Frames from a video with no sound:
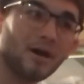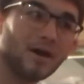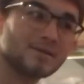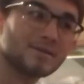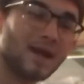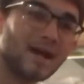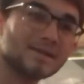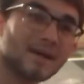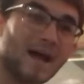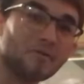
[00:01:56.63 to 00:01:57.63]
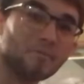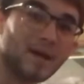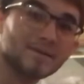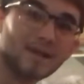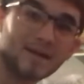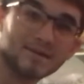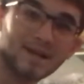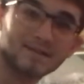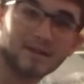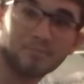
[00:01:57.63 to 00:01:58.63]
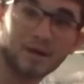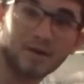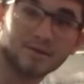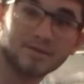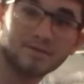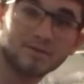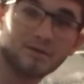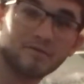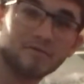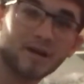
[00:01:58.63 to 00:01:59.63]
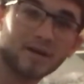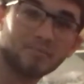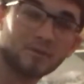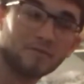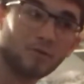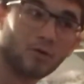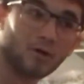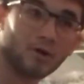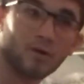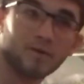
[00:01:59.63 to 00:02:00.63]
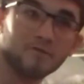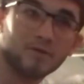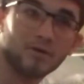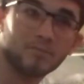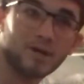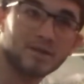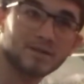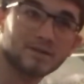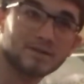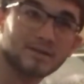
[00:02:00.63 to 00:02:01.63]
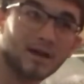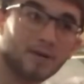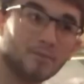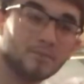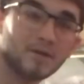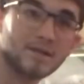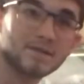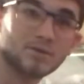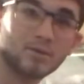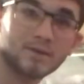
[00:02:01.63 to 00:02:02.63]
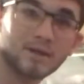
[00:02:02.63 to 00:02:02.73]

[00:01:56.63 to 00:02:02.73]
It's nice to have a baseline test to compare it to, so if you've done it before or if you know the patient's history with their